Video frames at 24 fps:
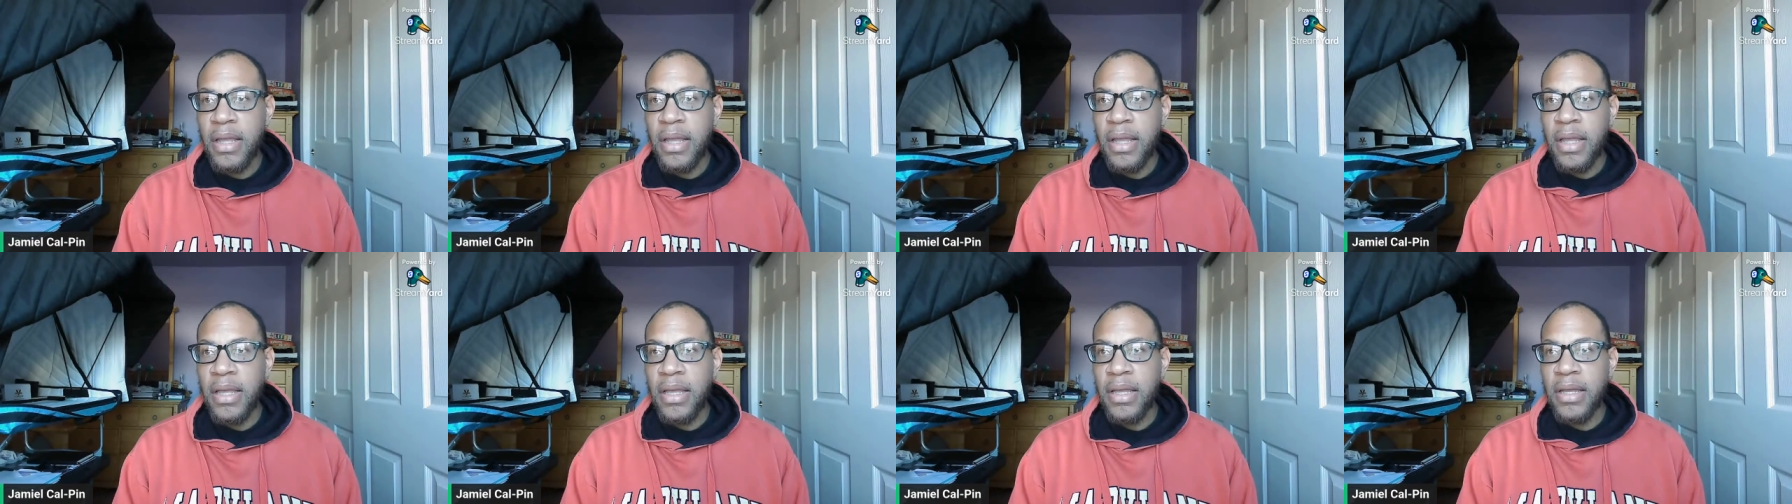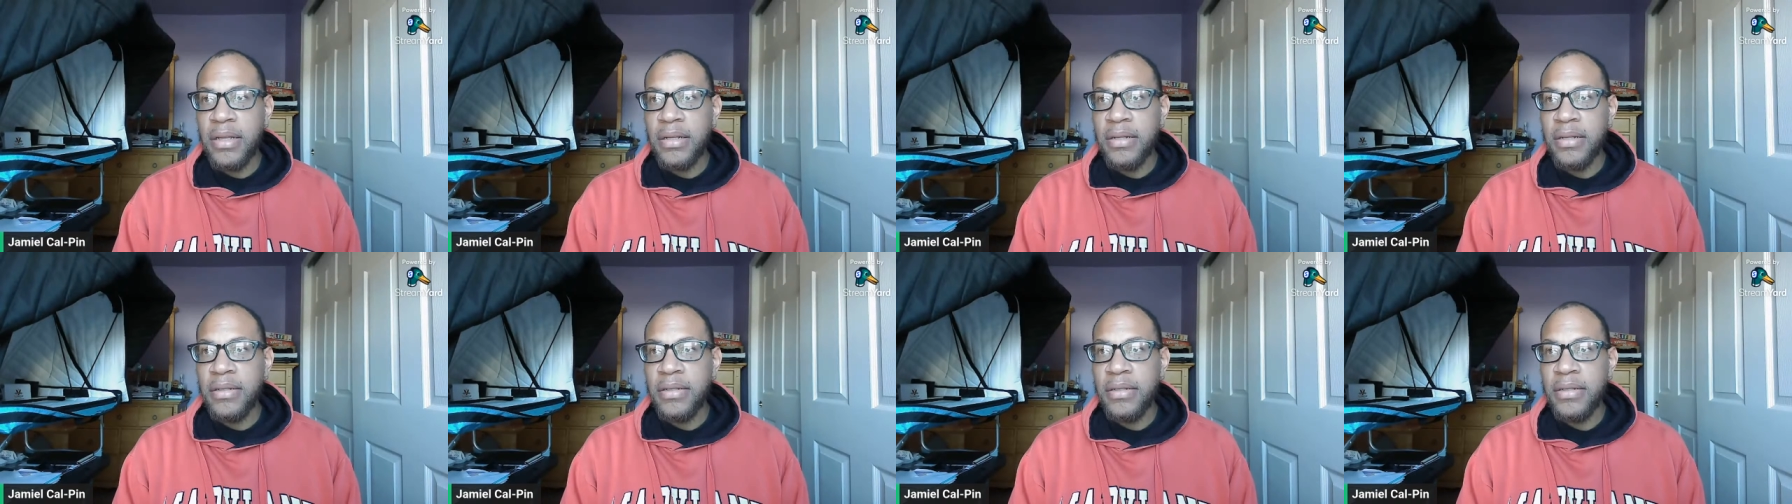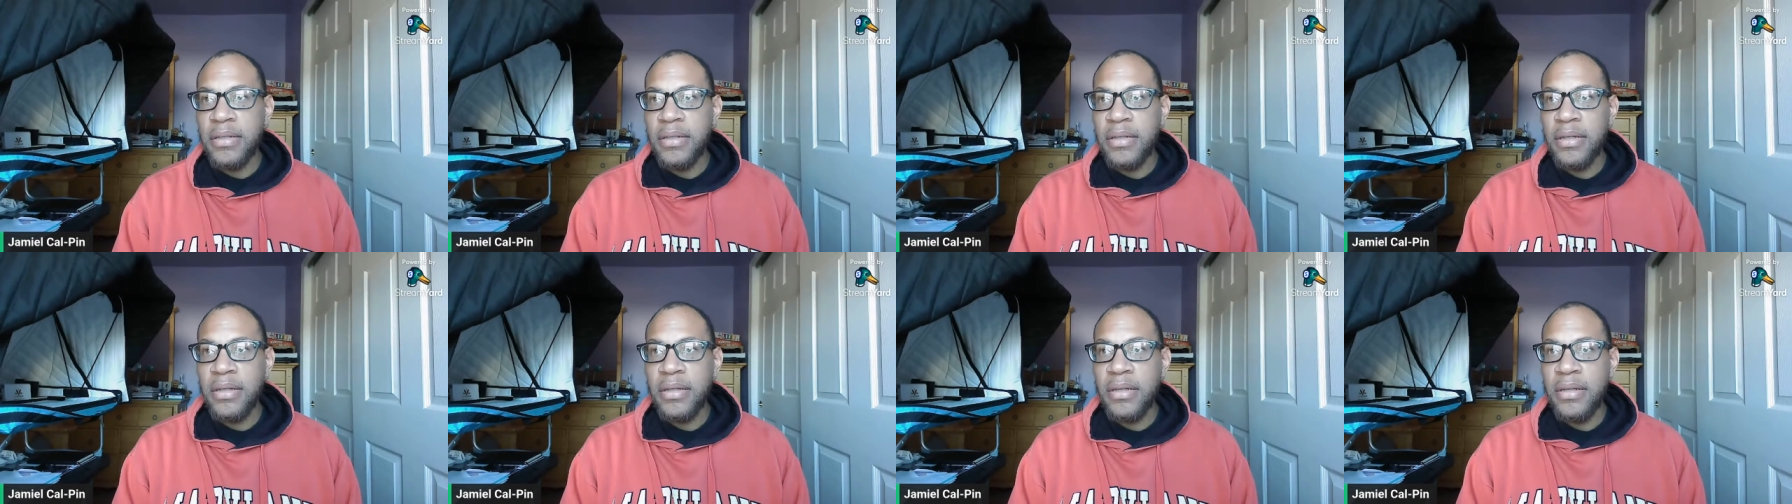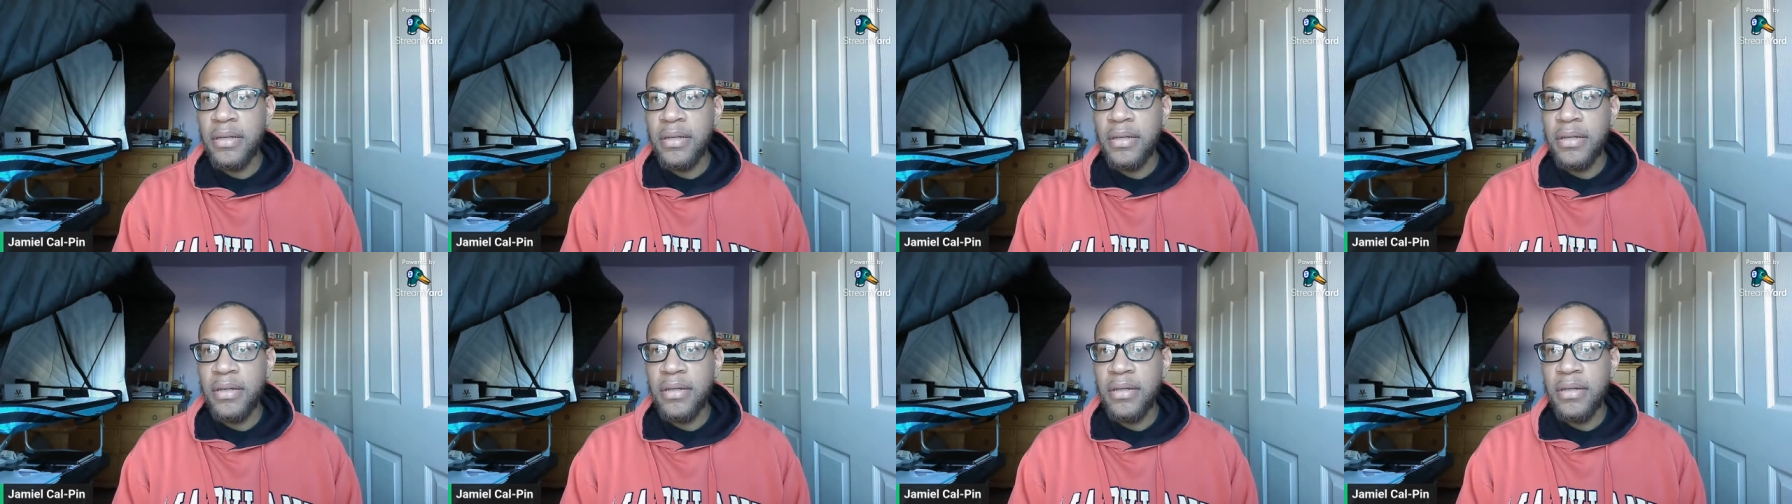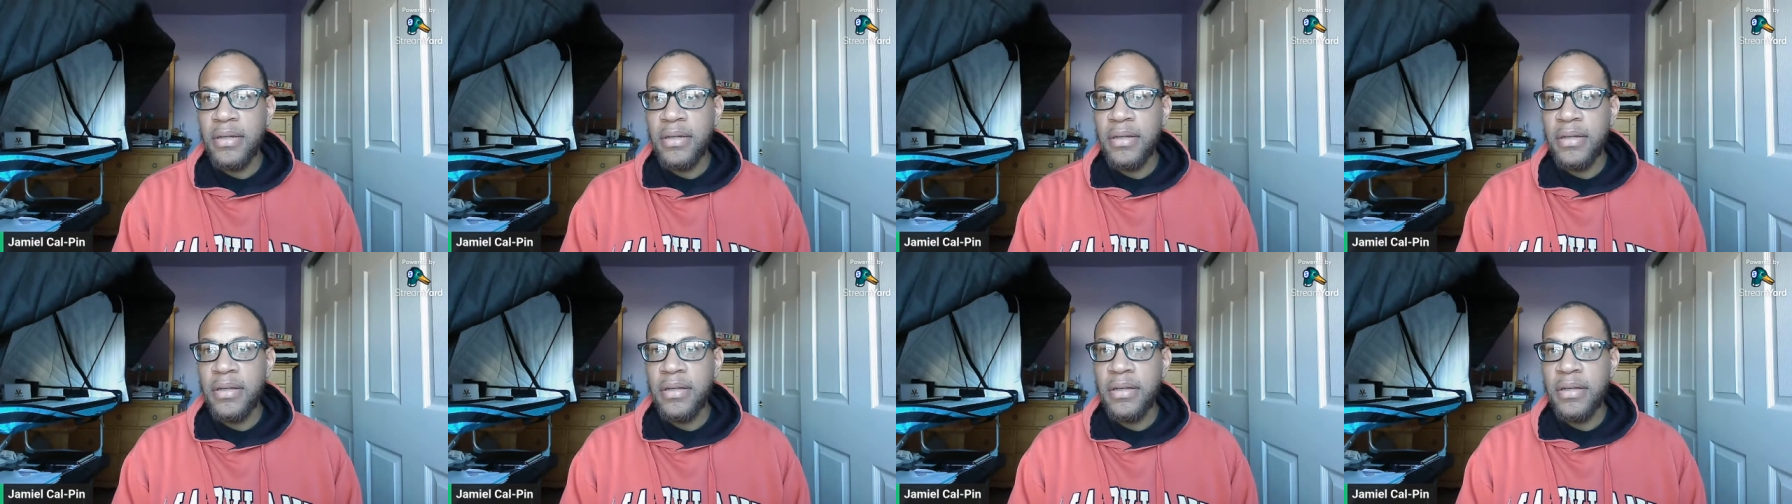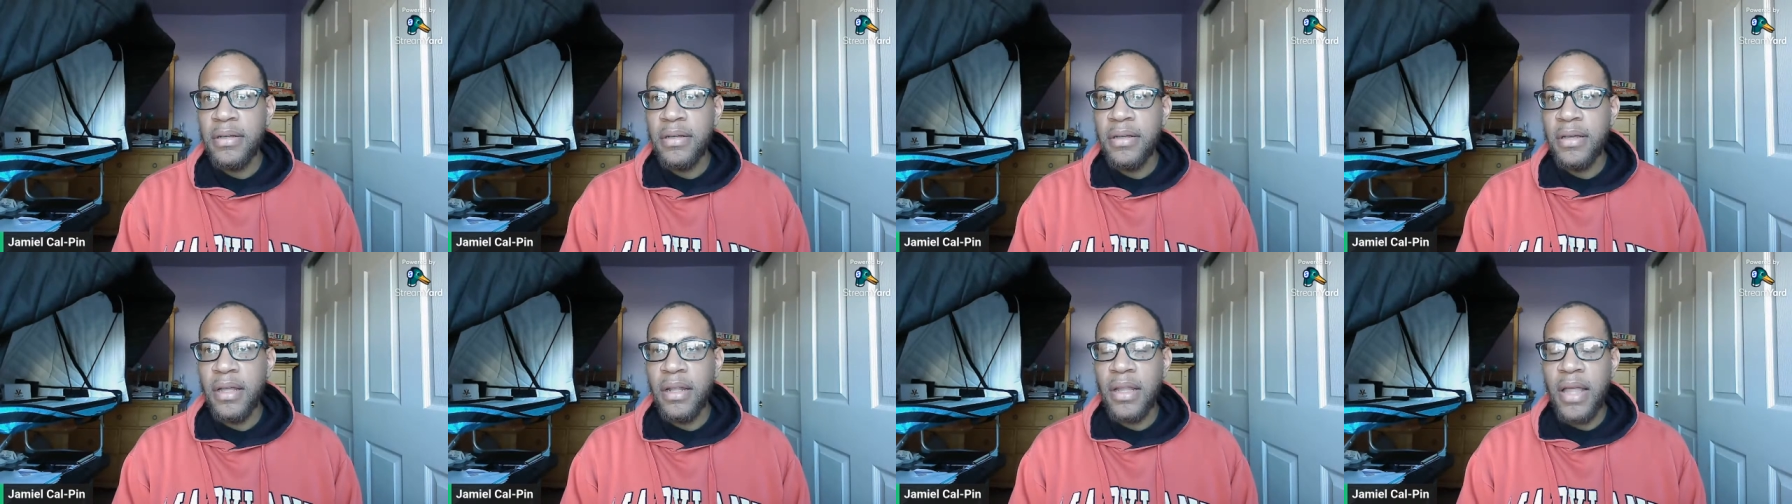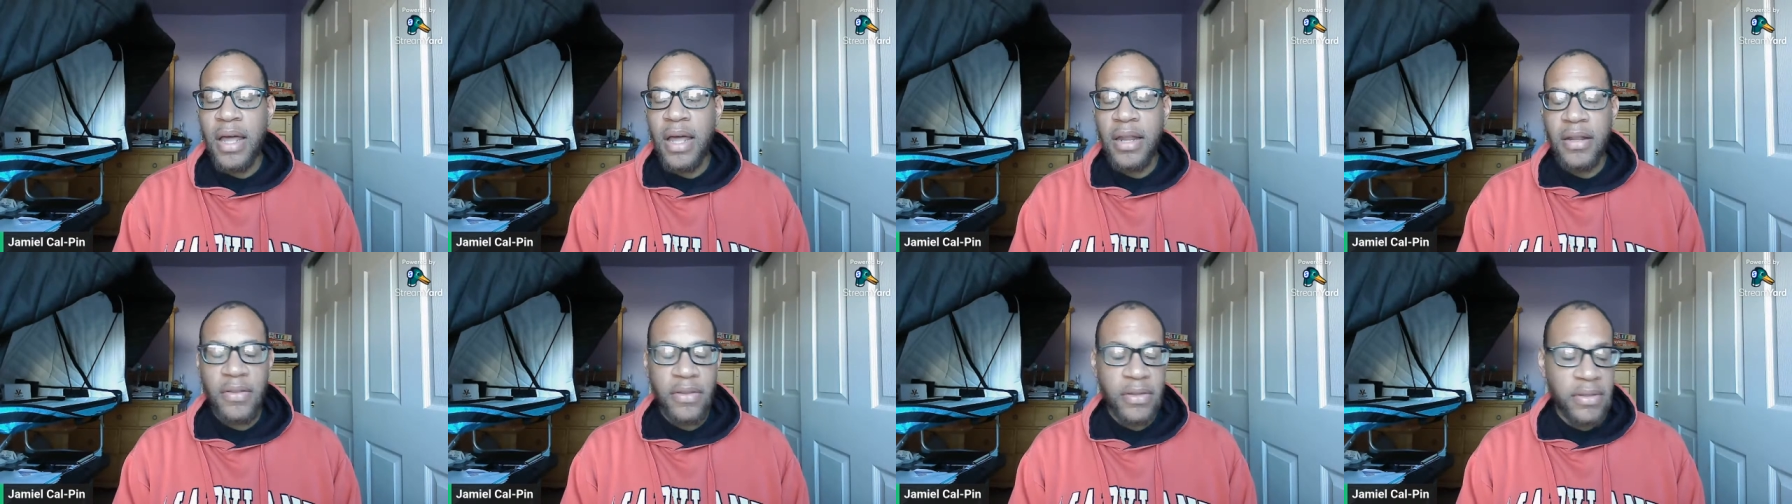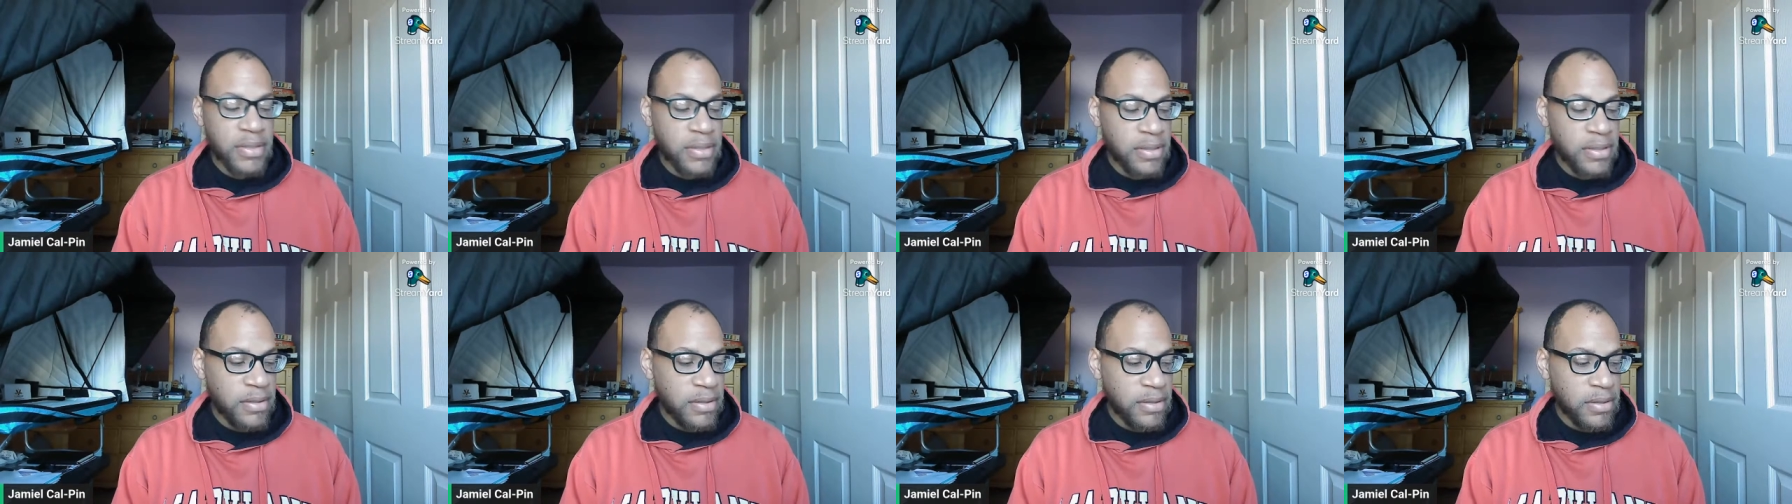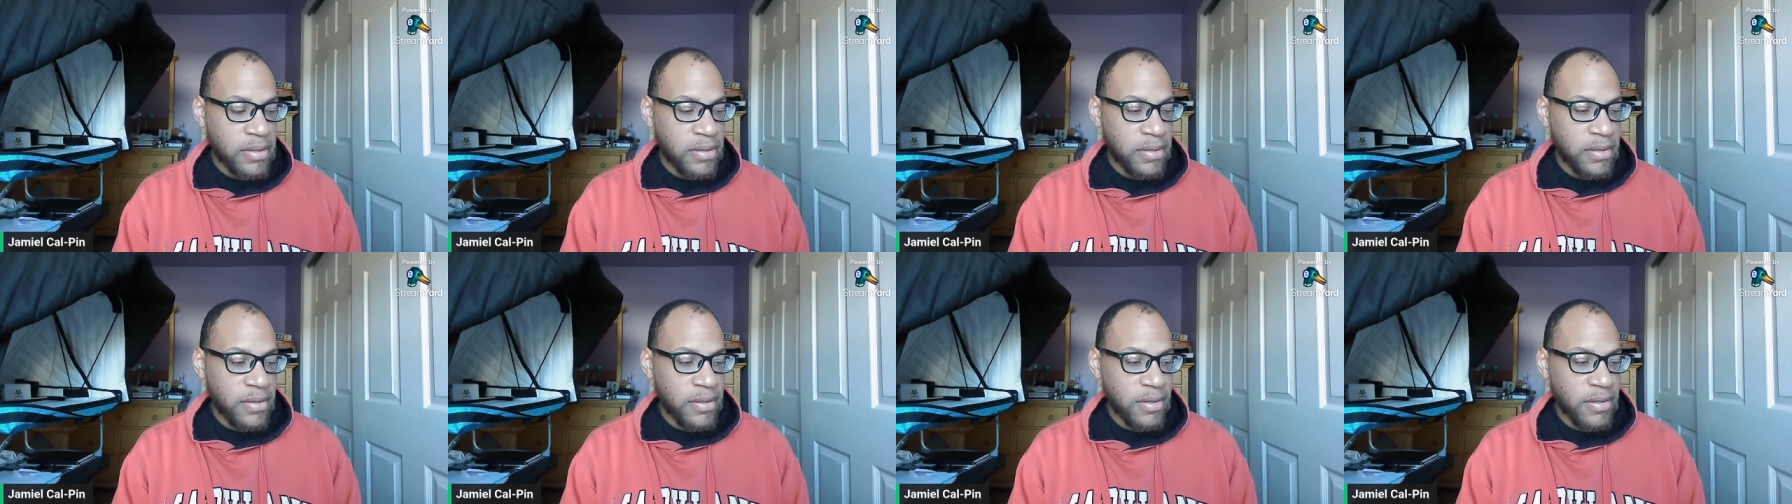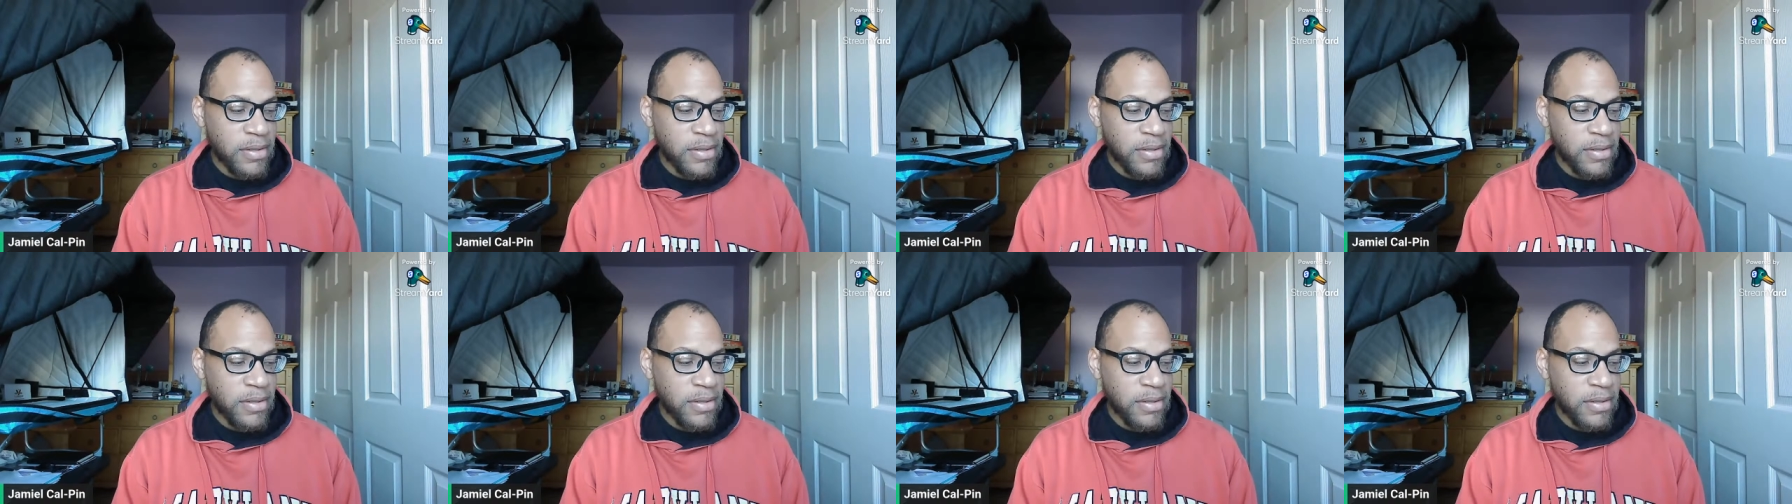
And a lot of the